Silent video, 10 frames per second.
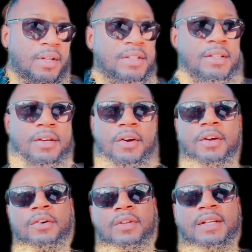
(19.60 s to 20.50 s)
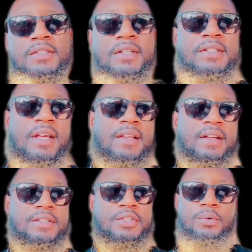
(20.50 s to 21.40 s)
this scenario, let's just say
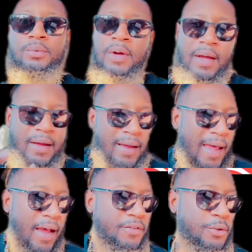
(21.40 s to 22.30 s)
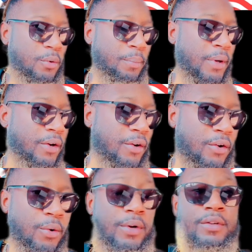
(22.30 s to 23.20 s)
that you have to appear
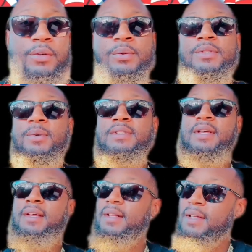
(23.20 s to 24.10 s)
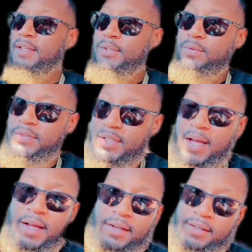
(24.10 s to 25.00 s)
in court due to a ticket that you've
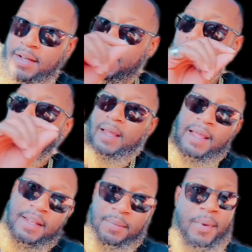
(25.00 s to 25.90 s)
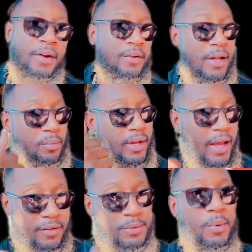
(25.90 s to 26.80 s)
signed in the manner that we
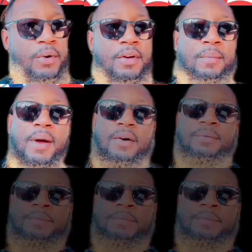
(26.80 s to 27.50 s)
have spoken about.